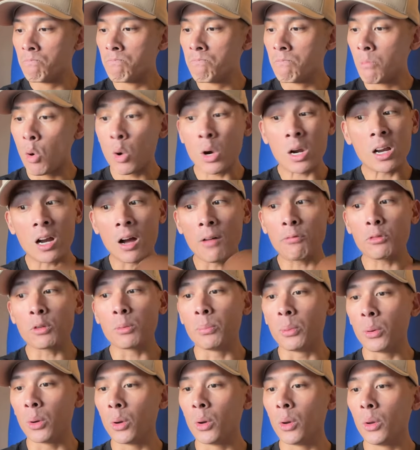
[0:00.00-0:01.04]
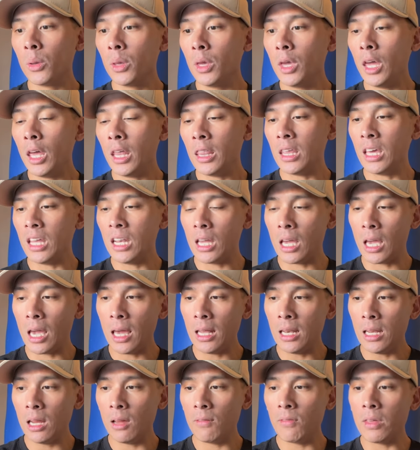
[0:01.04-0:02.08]
more comfortable than
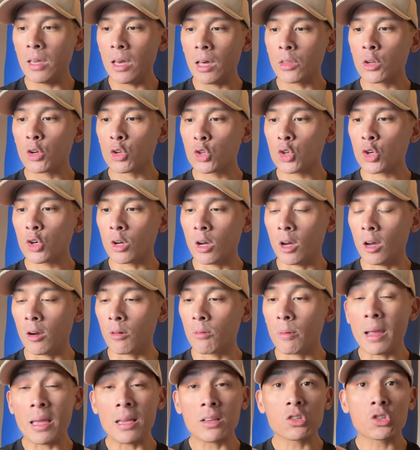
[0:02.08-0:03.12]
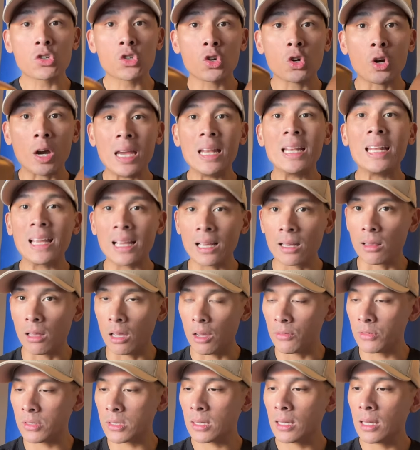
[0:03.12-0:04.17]
any of the other Reyes training
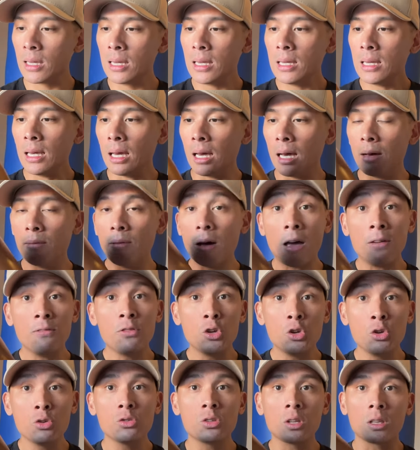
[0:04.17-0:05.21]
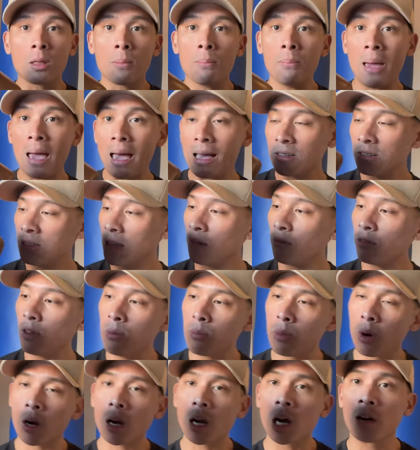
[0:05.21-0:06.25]
gloves I've used in the past. Definitely
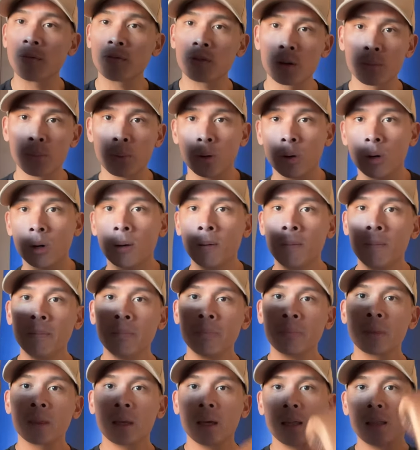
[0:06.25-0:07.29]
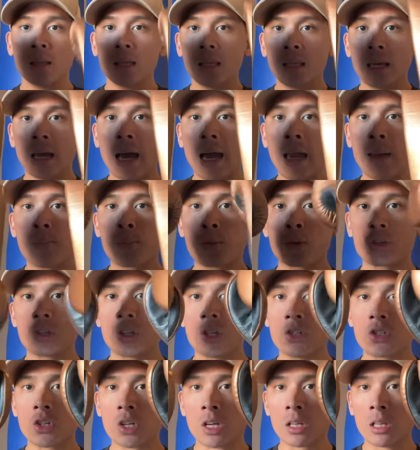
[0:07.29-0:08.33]
more comfortable than the high
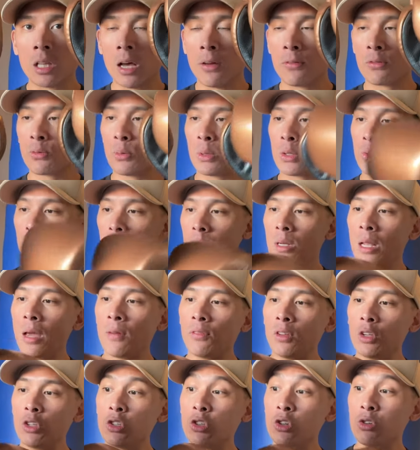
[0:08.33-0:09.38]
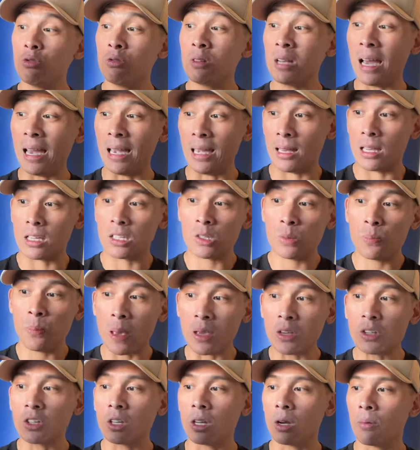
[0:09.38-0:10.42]
precision gloves, which were definitely too tight,
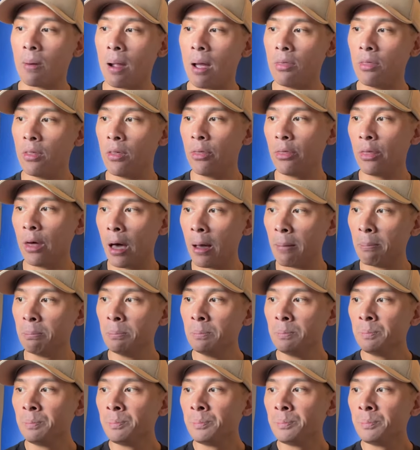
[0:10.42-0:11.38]
especially around the thumb.